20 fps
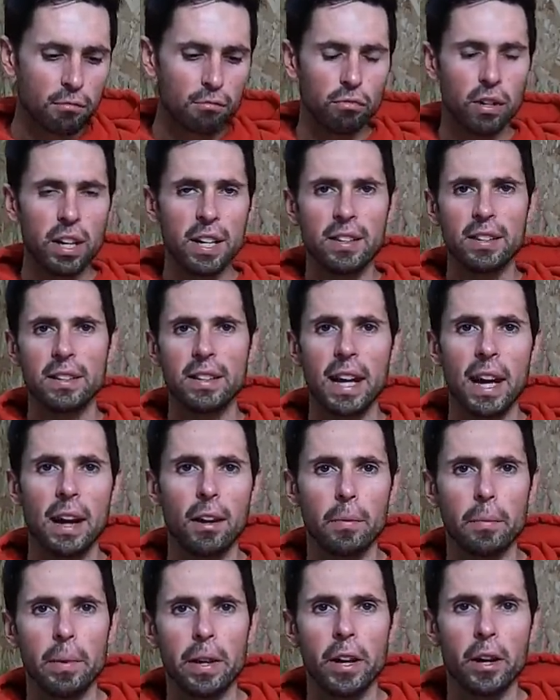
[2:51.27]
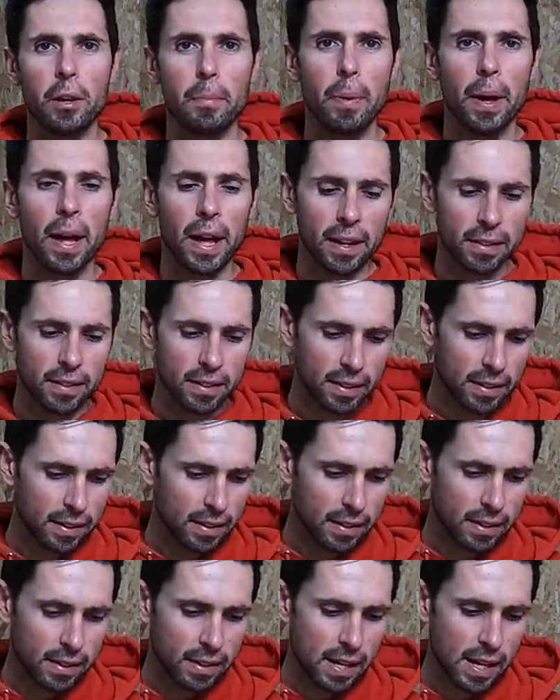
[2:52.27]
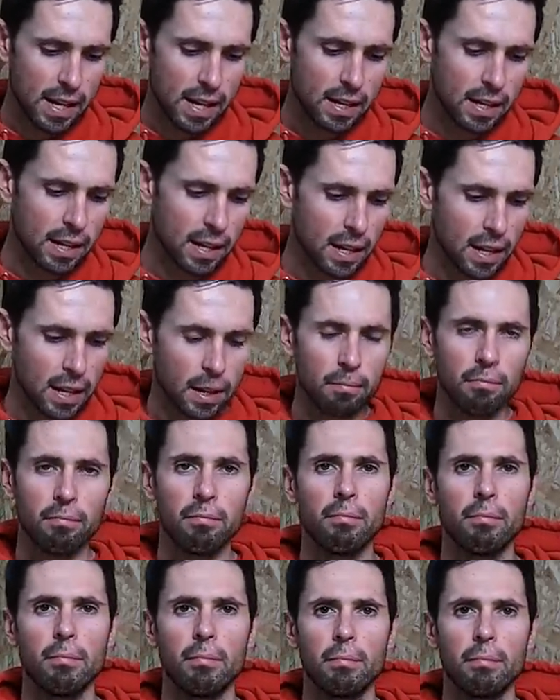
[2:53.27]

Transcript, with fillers: written down on my notepad in um,